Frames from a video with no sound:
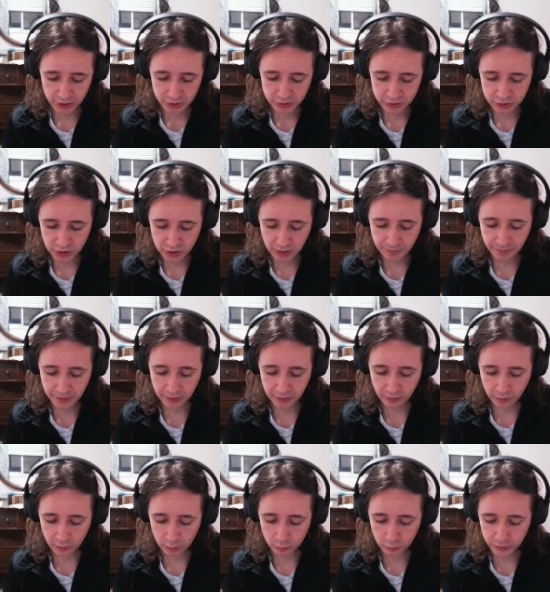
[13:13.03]
Stop and
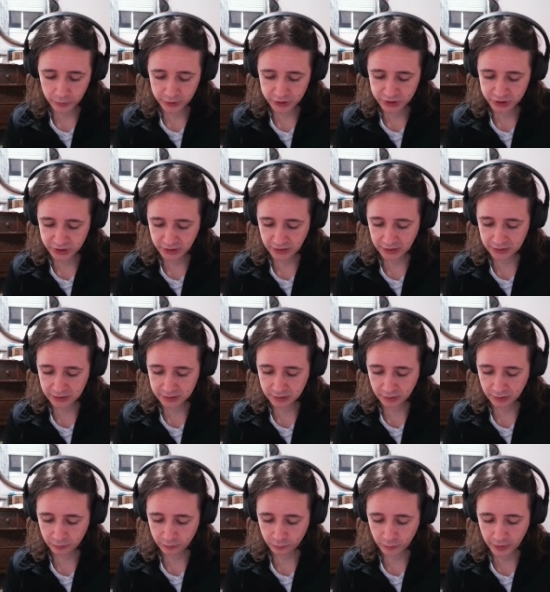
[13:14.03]
always yield
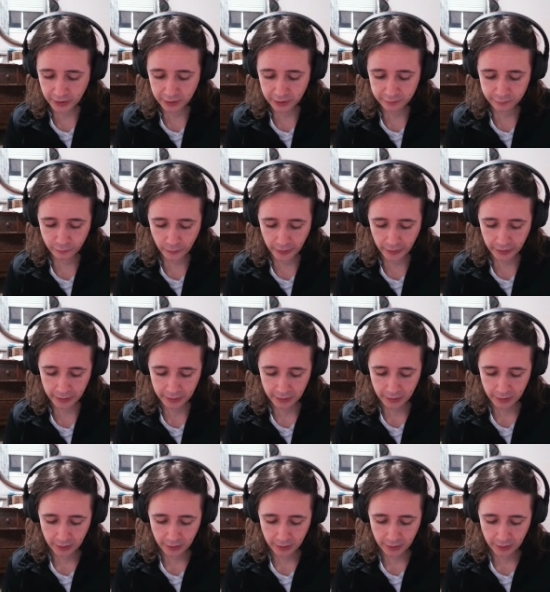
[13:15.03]
the right of way.